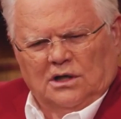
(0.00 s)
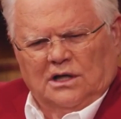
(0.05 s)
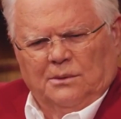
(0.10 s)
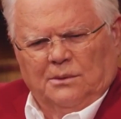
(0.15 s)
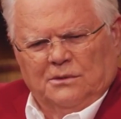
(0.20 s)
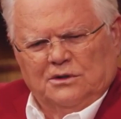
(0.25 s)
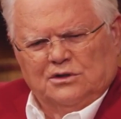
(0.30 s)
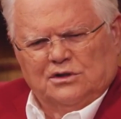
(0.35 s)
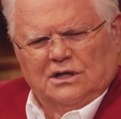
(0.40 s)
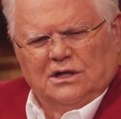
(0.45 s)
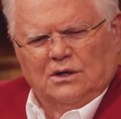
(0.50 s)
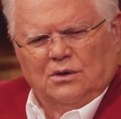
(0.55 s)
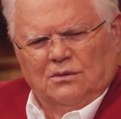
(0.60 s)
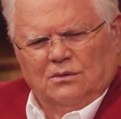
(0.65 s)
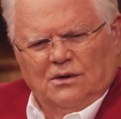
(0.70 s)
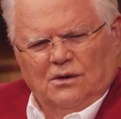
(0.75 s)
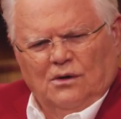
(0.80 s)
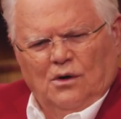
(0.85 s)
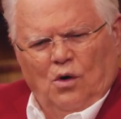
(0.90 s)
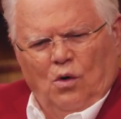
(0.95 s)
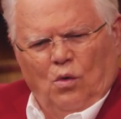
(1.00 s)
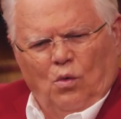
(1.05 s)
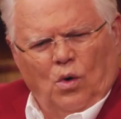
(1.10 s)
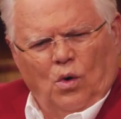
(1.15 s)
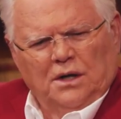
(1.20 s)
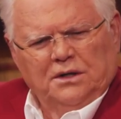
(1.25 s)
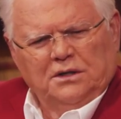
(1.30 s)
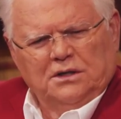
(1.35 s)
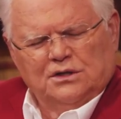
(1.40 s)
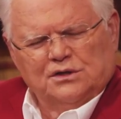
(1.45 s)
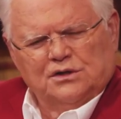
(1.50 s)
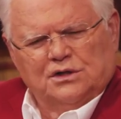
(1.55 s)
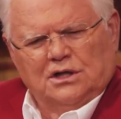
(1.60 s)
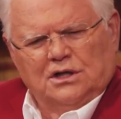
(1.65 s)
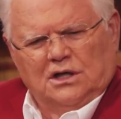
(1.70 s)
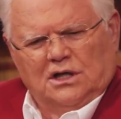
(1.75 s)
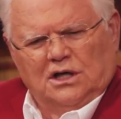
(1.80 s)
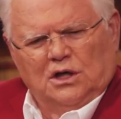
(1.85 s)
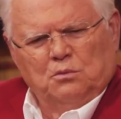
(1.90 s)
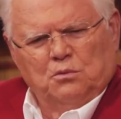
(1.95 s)
him and say, what does
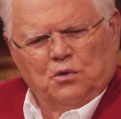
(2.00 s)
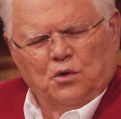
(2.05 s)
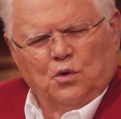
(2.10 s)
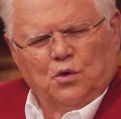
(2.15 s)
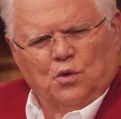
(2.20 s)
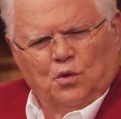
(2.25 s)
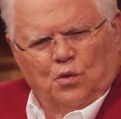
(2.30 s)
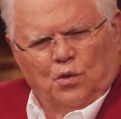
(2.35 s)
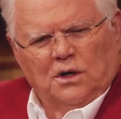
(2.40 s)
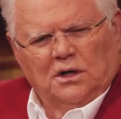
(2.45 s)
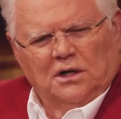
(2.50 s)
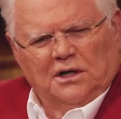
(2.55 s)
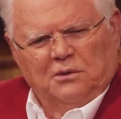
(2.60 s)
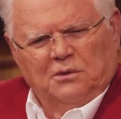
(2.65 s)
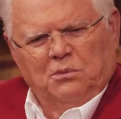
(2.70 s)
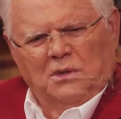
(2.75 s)
the Hebrew really